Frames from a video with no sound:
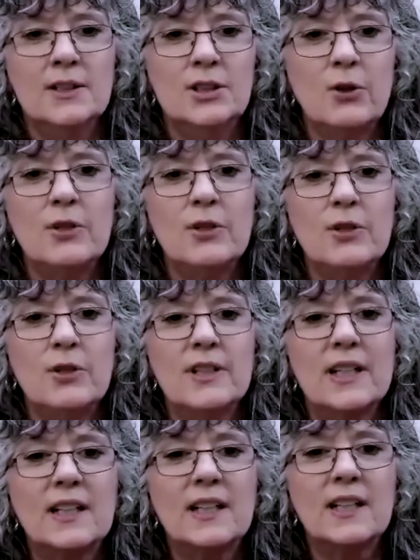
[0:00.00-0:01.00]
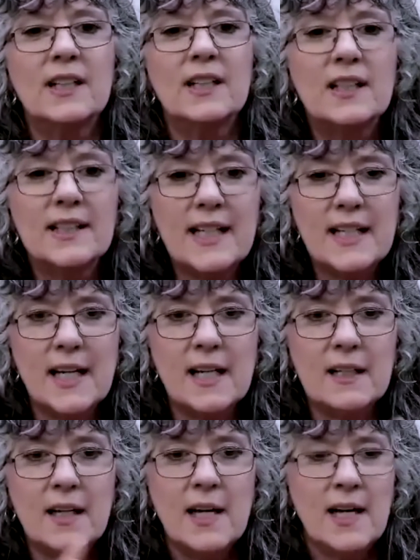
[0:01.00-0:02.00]
so you could clean
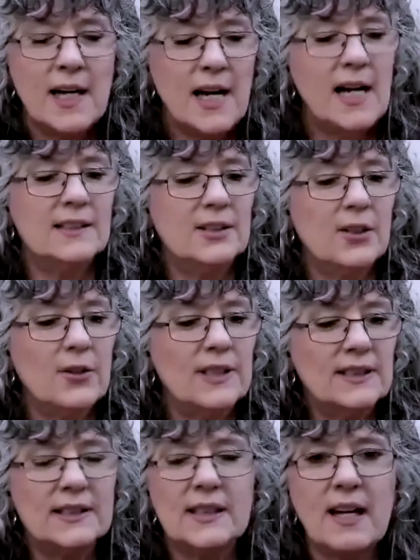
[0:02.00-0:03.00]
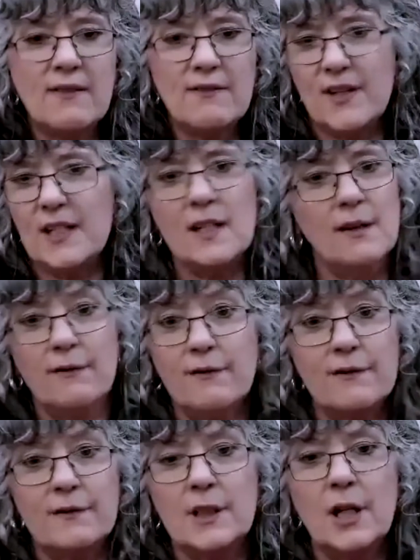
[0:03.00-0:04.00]
it. And so this is
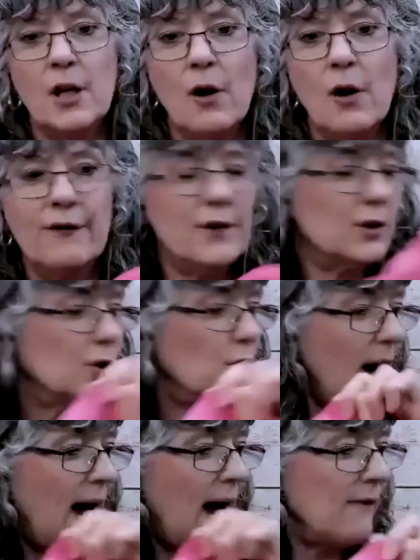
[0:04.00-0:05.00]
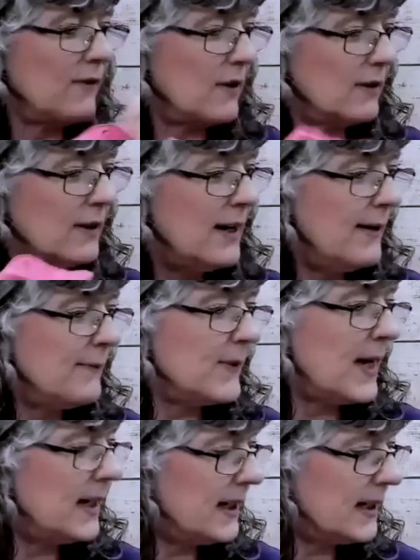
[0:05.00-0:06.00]
convenient, for travel.
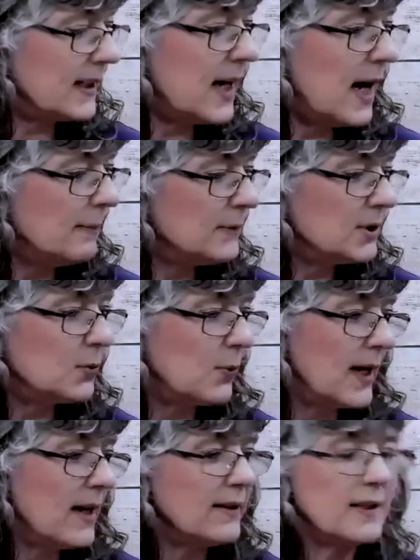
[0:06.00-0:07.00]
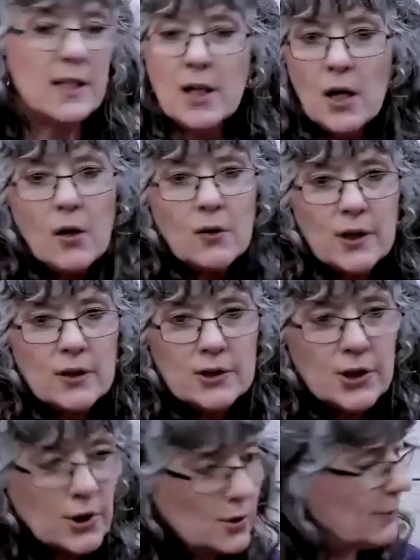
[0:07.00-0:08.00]
And it comes with, your
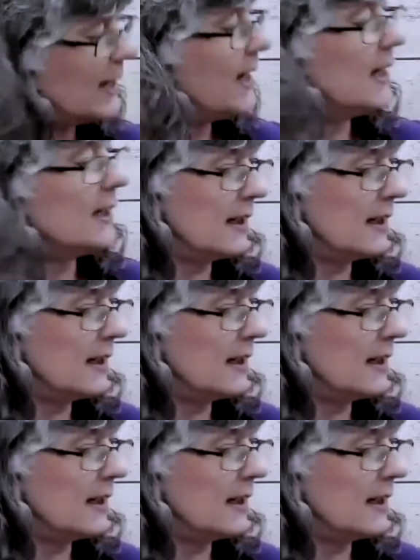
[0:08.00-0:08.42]
tubing,